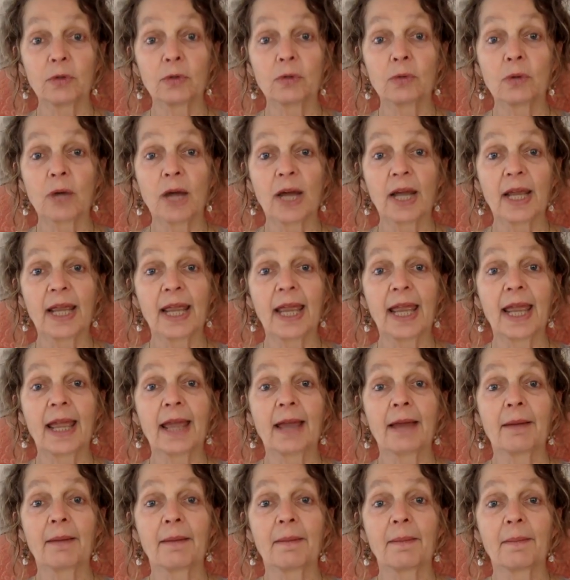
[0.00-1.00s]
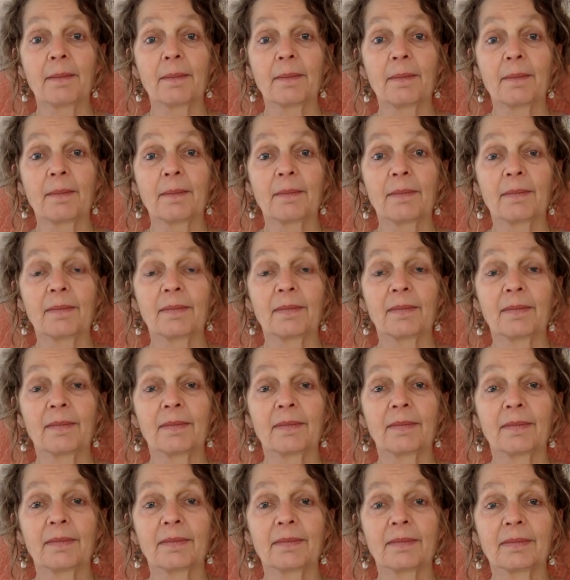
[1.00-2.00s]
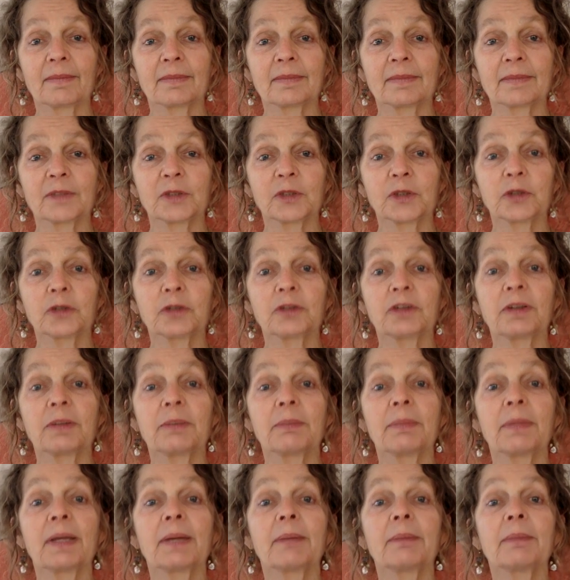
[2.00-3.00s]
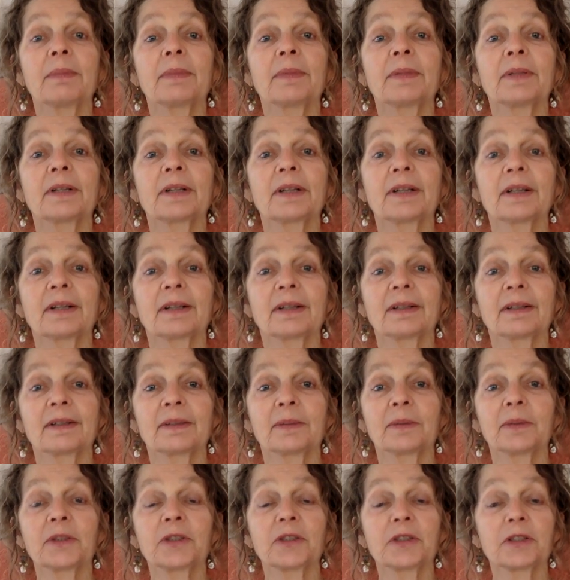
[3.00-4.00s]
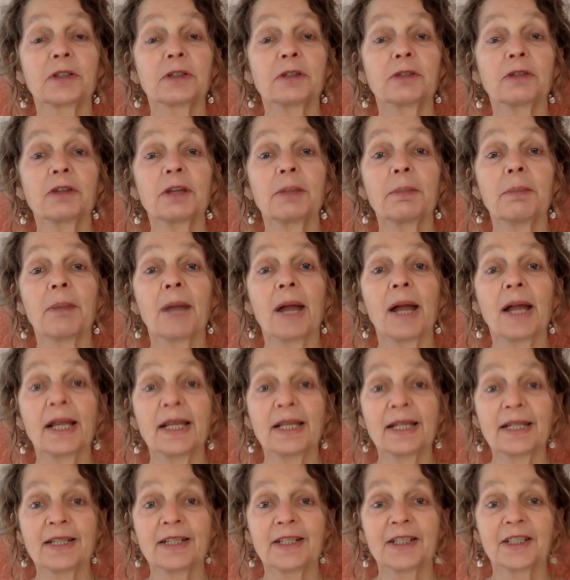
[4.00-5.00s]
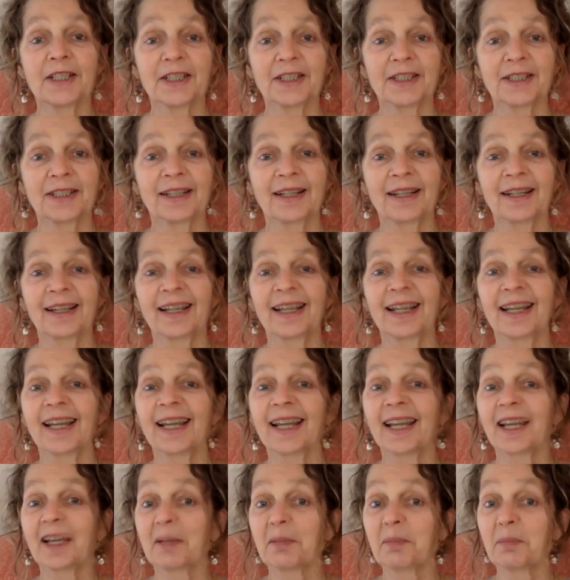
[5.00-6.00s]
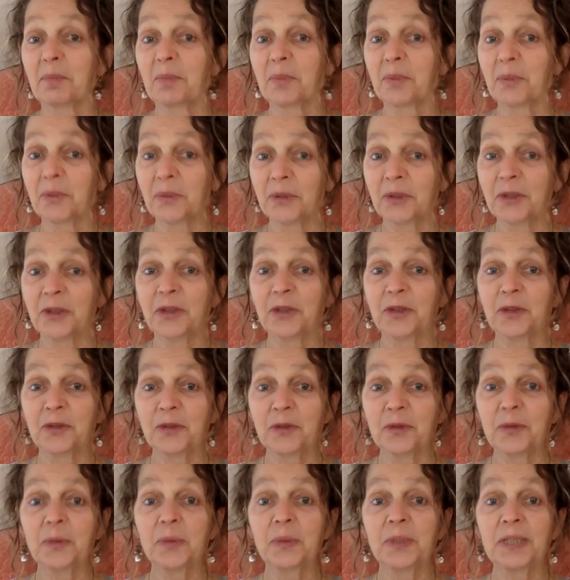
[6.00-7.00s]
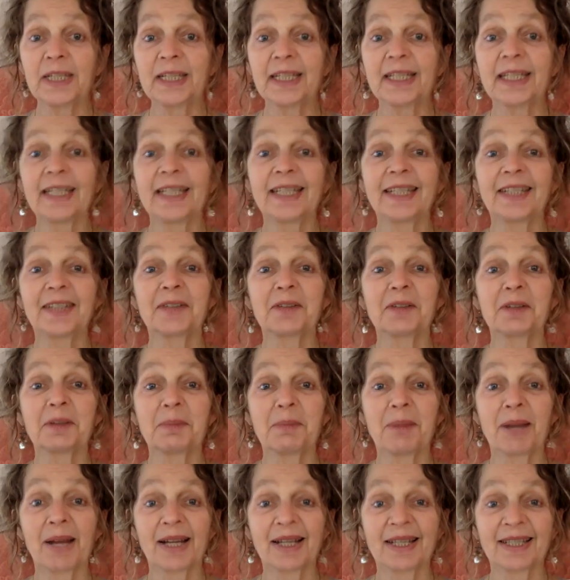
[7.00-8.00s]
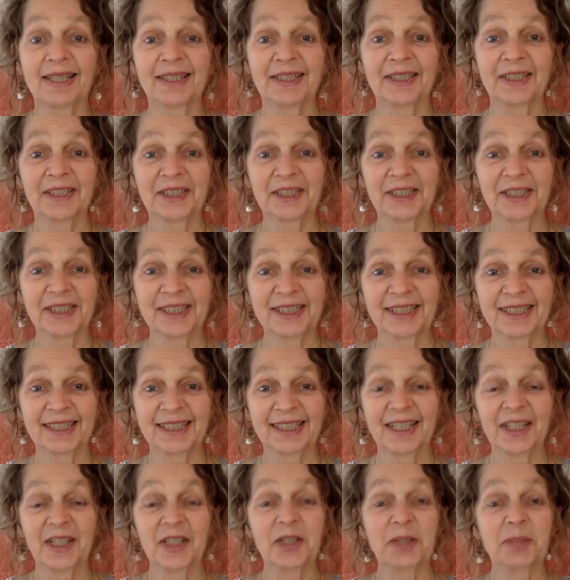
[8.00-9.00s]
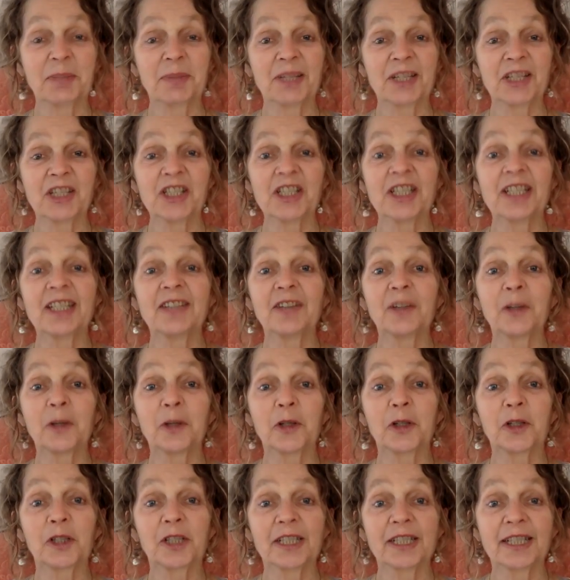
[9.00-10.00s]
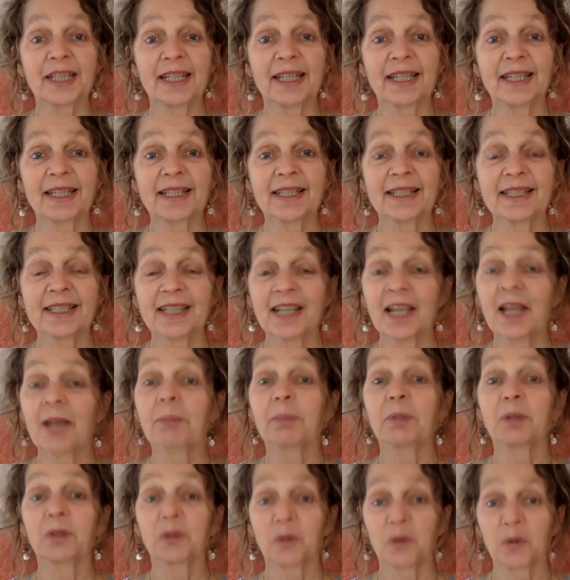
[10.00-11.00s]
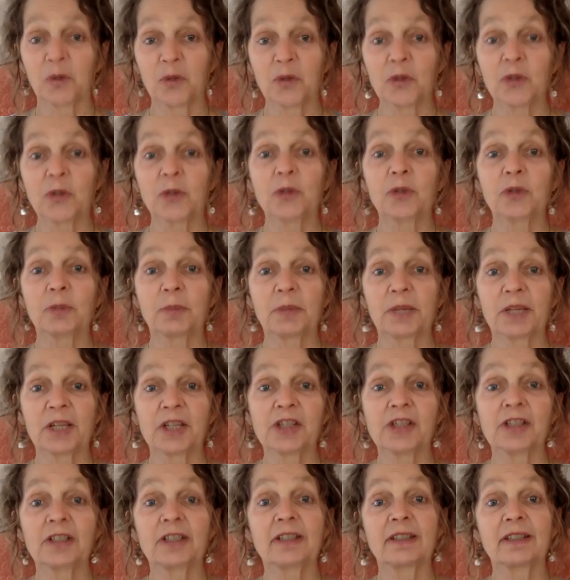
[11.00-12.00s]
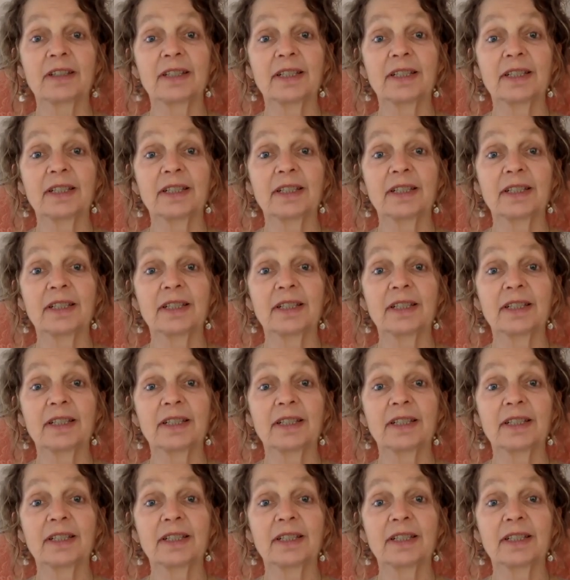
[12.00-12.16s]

who I am, to remember. Was there a reminder? And boy, do we need reminders, especially in the early days, but also especially